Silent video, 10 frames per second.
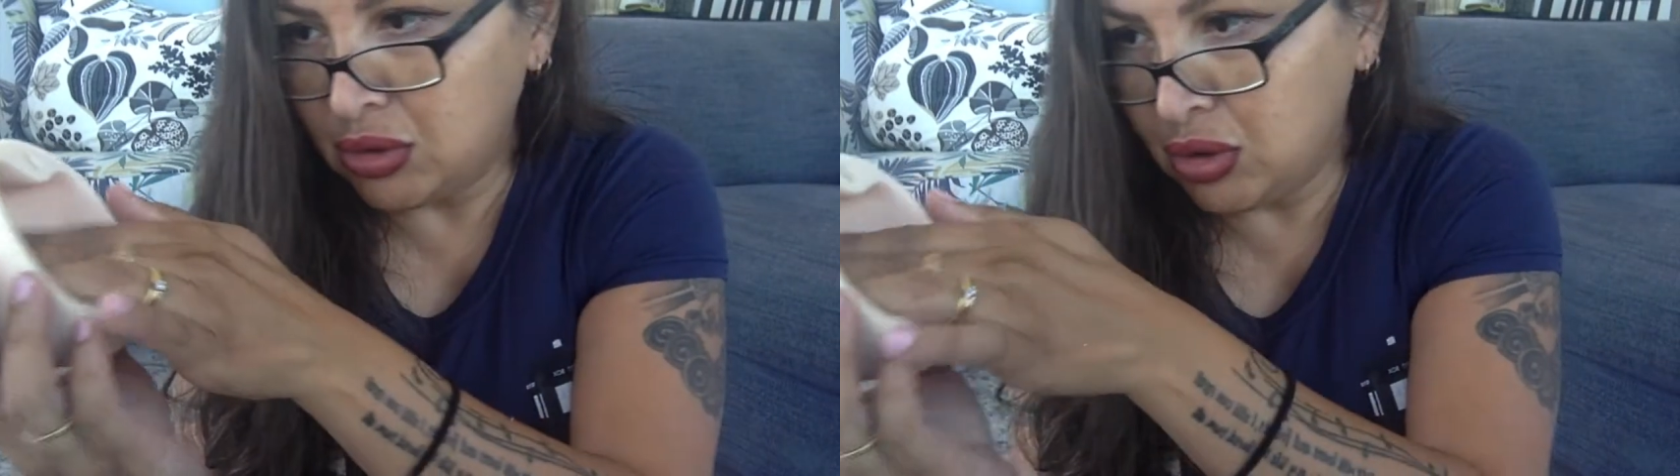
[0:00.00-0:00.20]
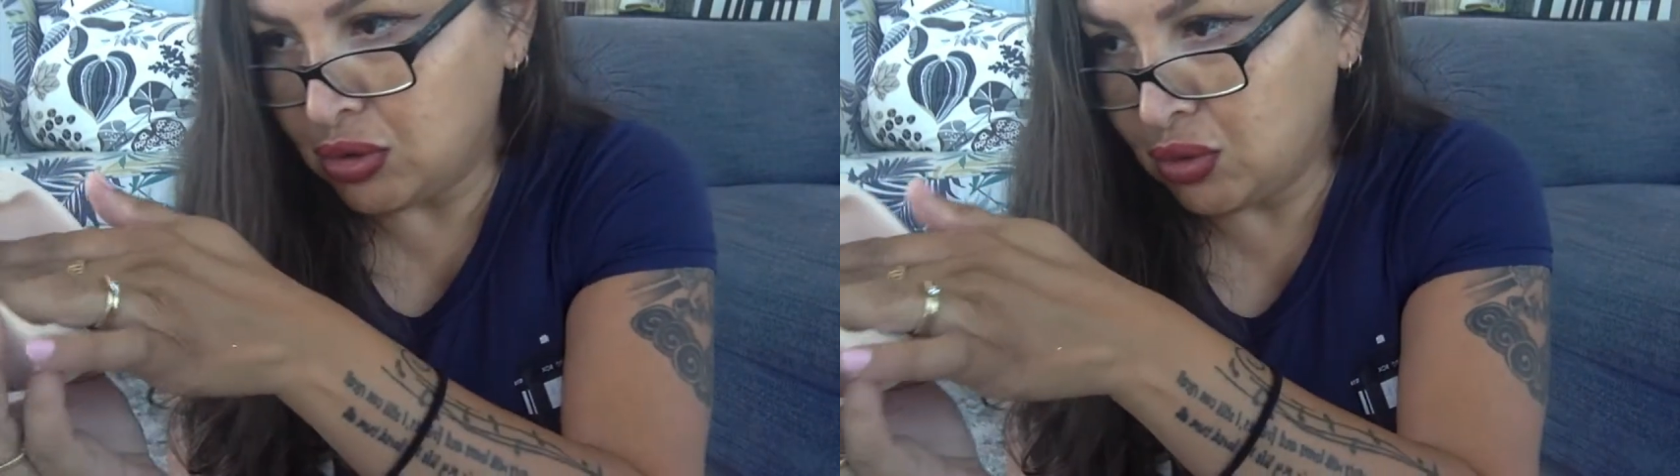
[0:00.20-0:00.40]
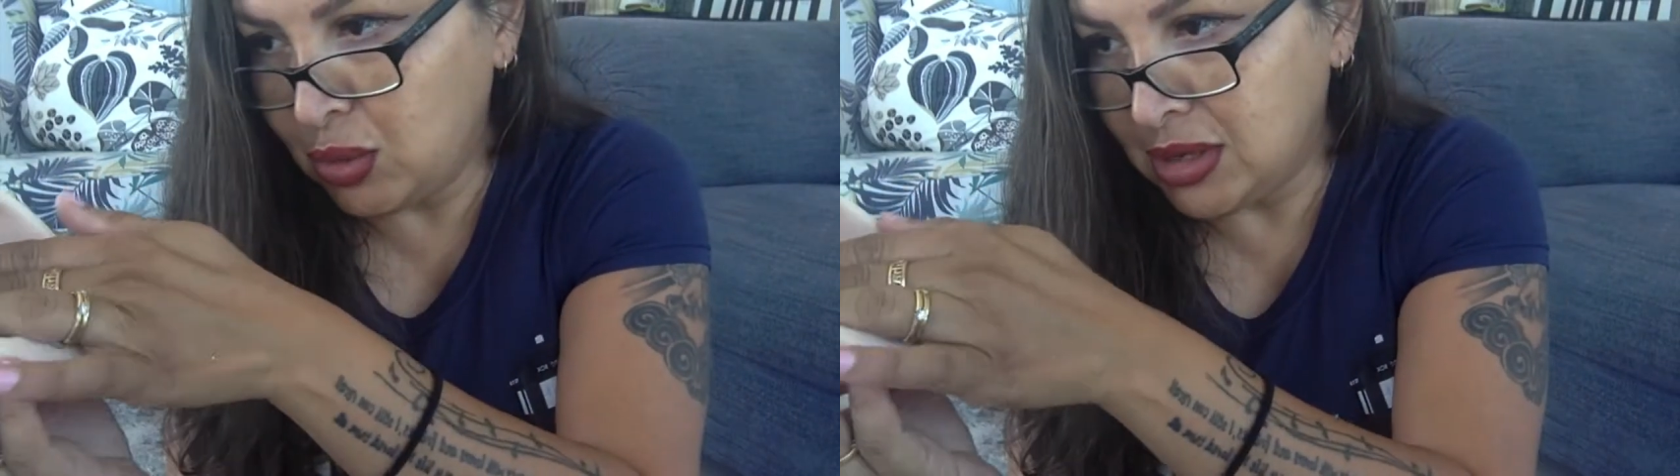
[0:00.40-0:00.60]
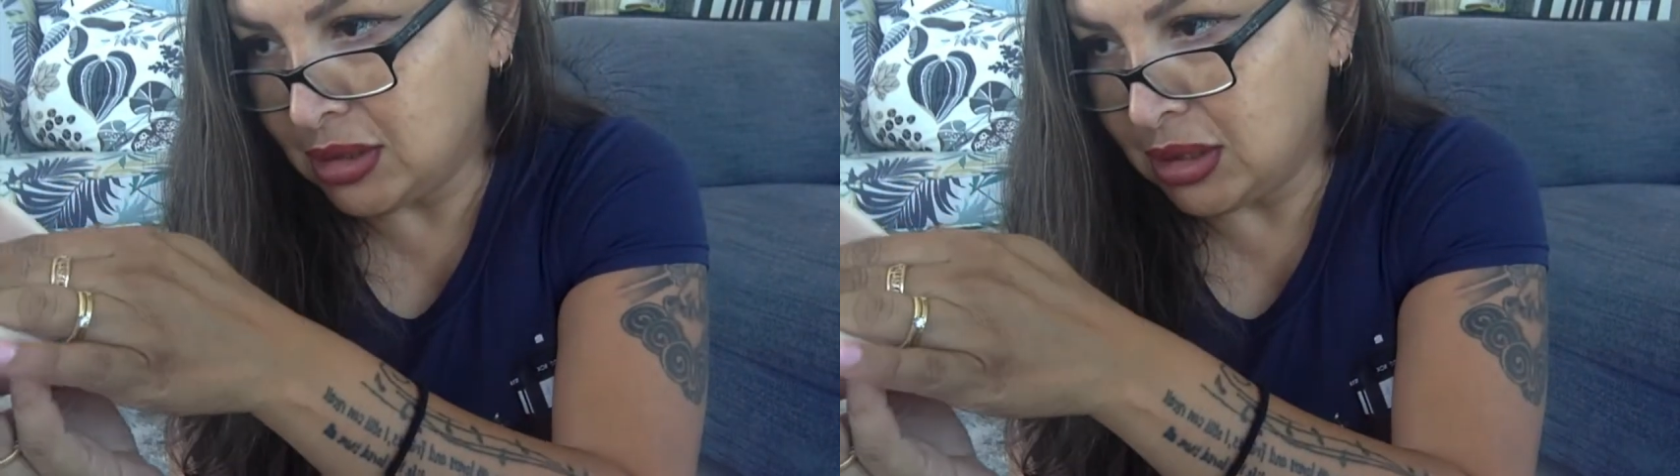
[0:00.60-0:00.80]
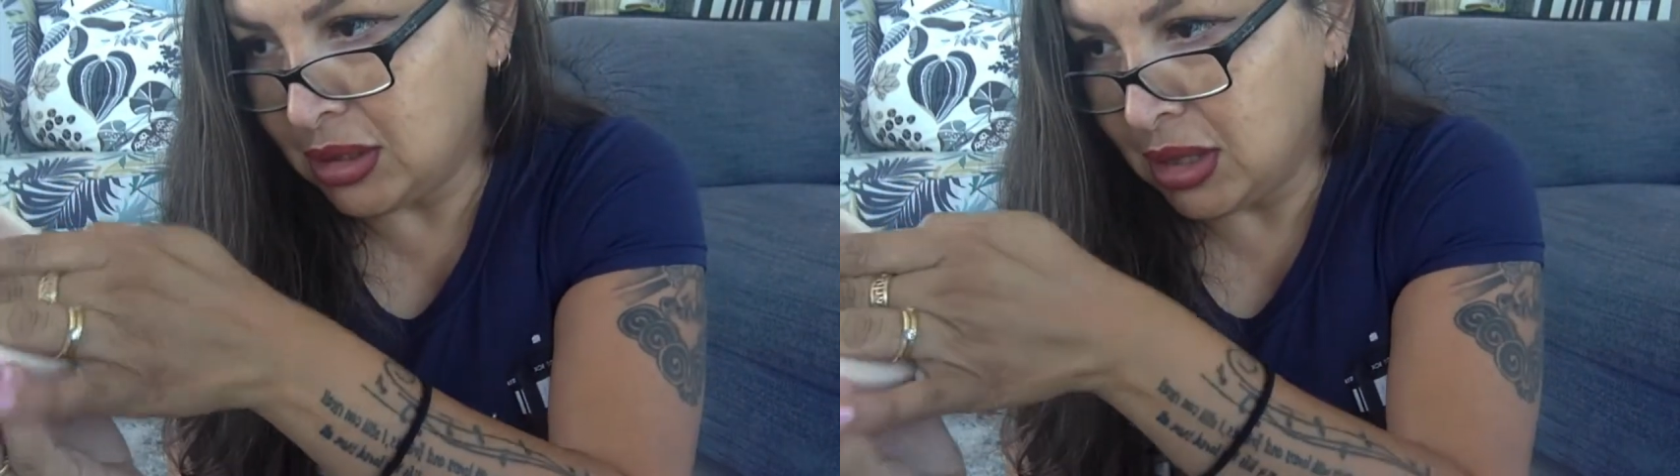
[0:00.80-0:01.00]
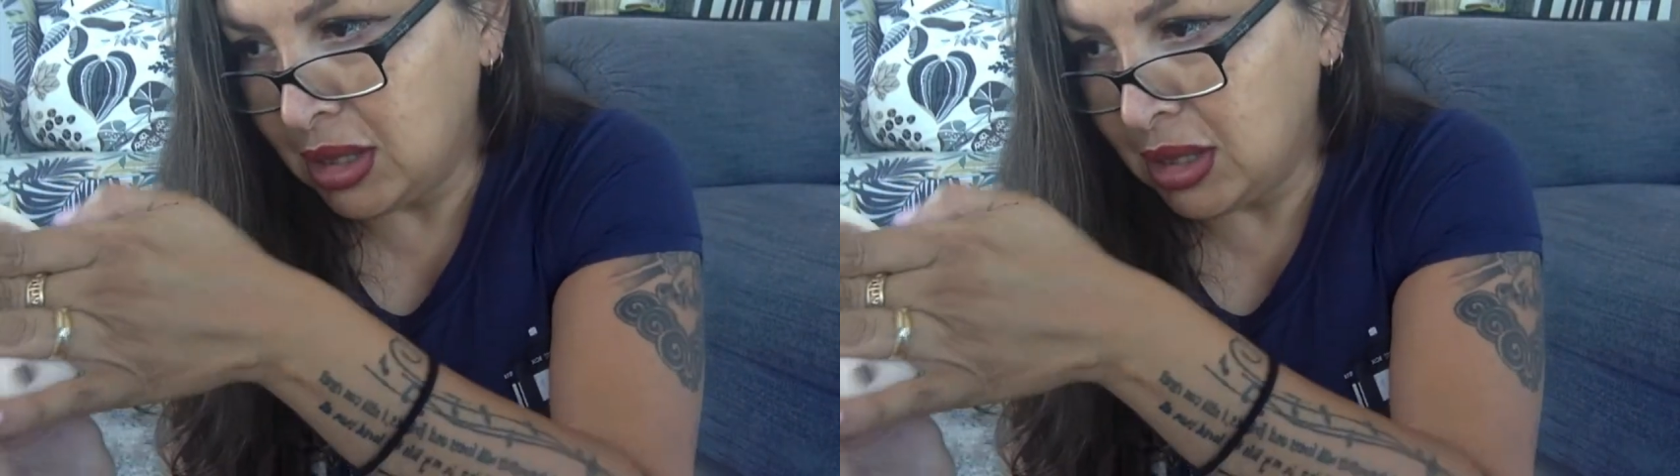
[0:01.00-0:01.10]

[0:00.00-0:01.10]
you're squeezing,